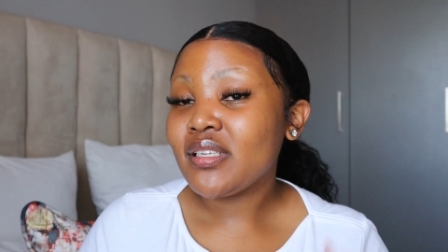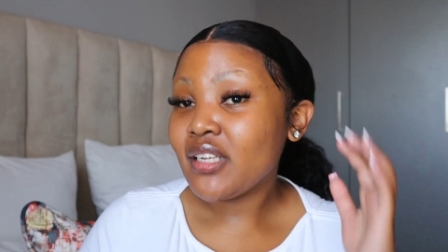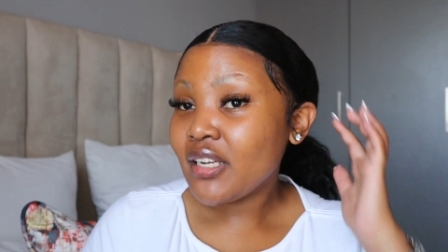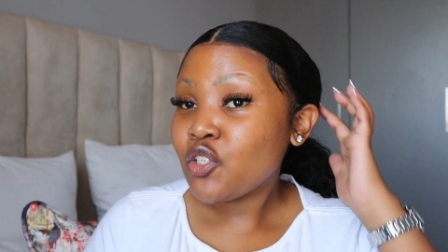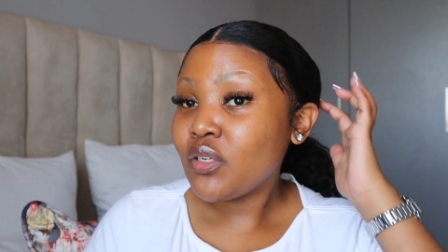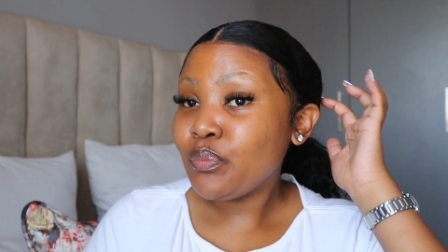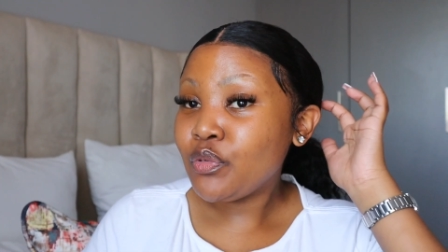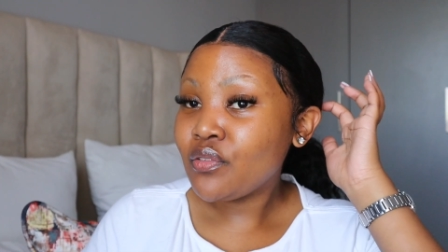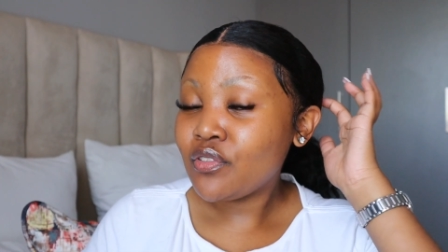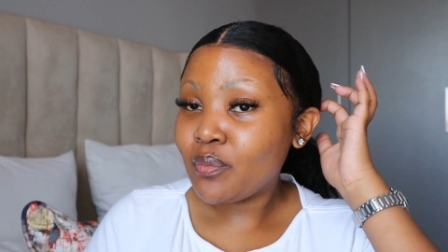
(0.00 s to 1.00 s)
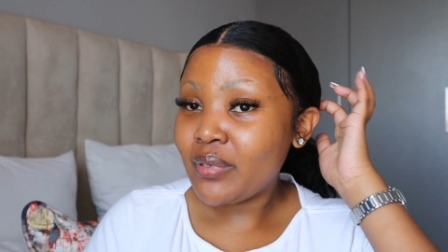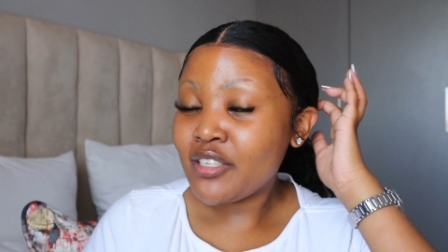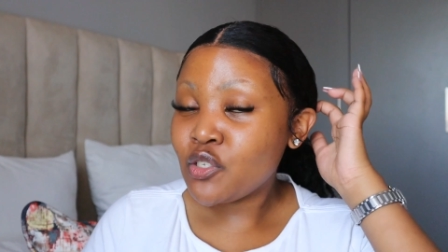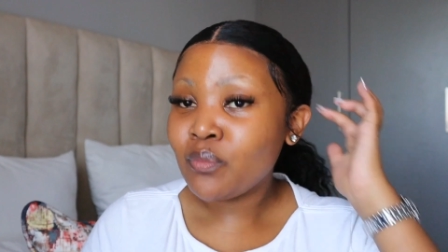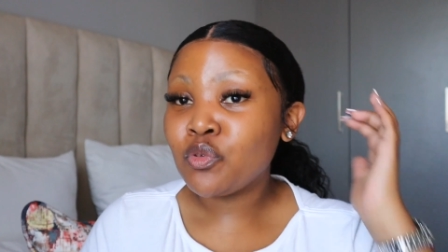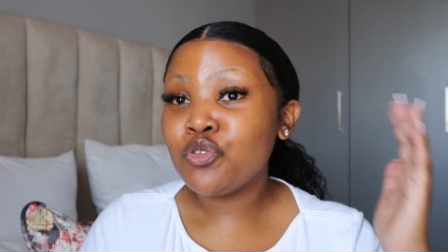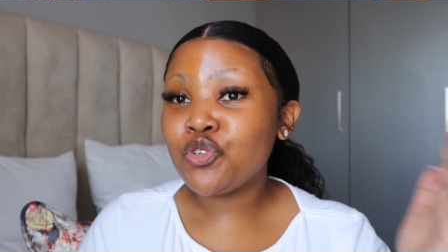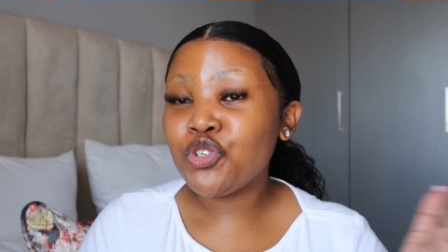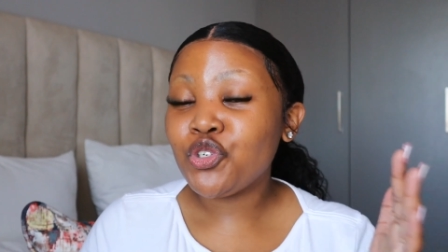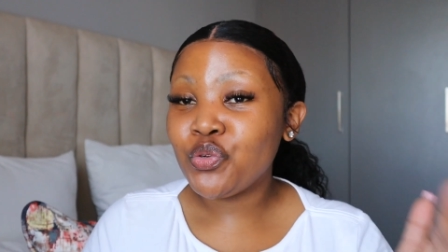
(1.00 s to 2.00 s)
actually a beautiful place. So I'm going
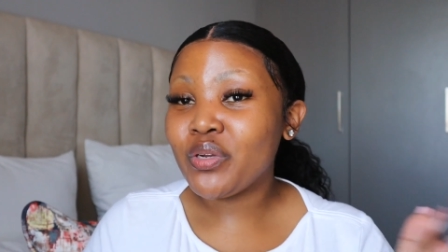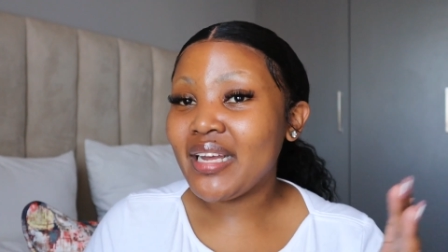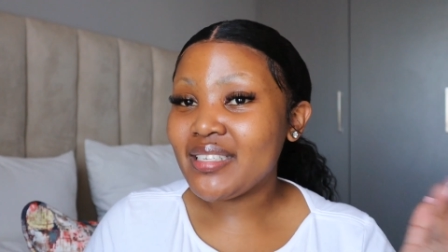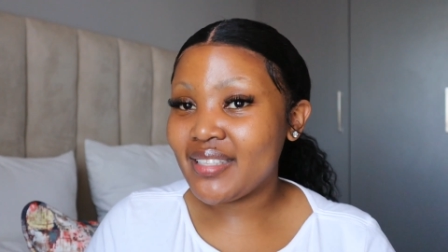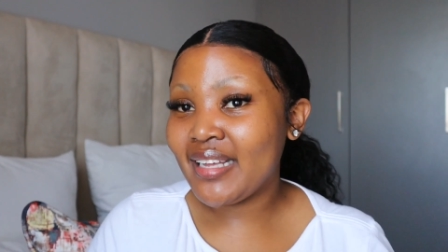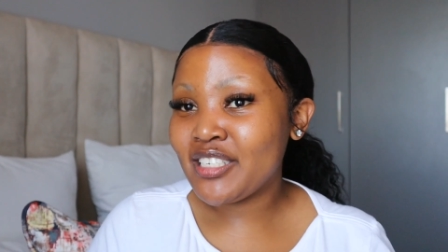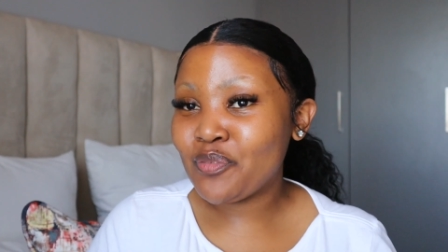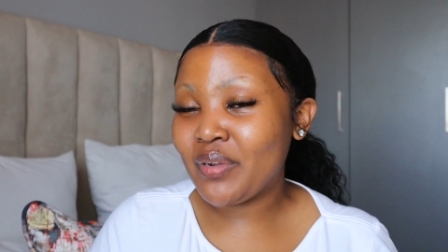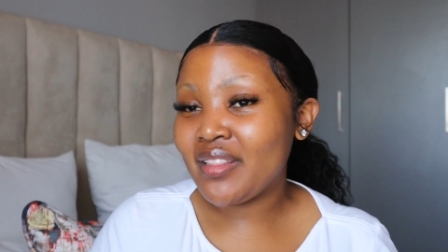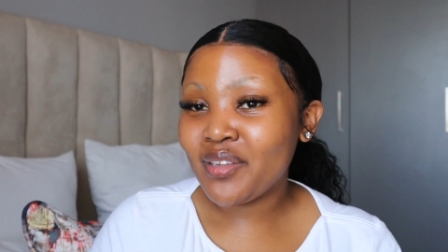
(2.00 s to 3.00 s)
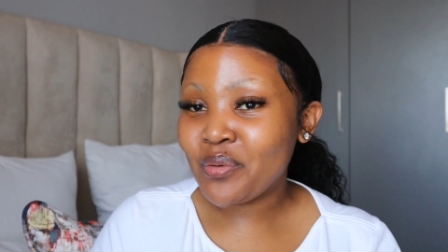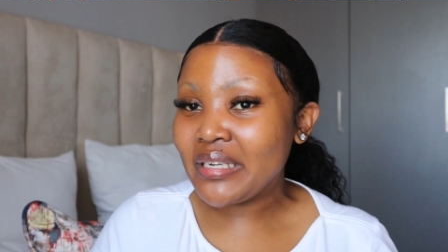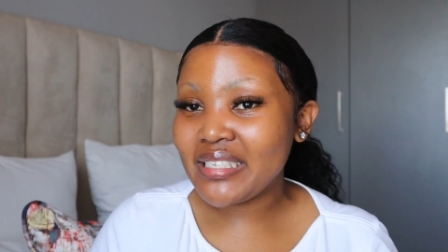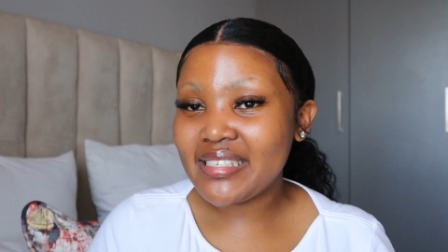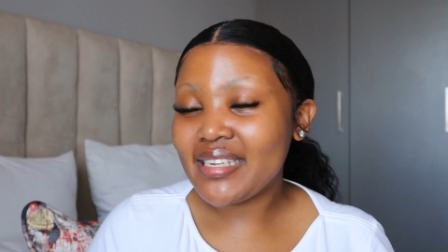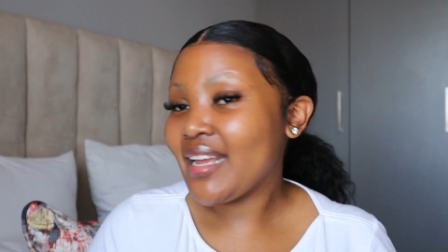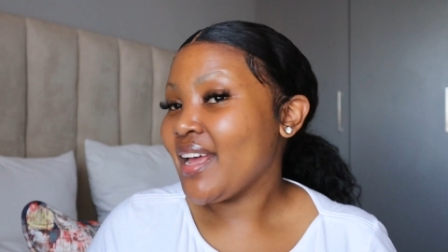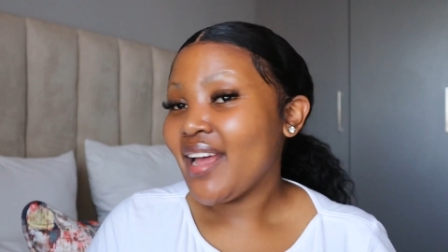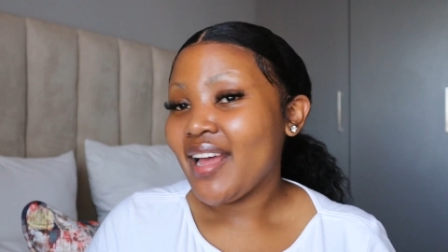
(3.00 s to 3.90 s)
to show you guys that, but the rest, so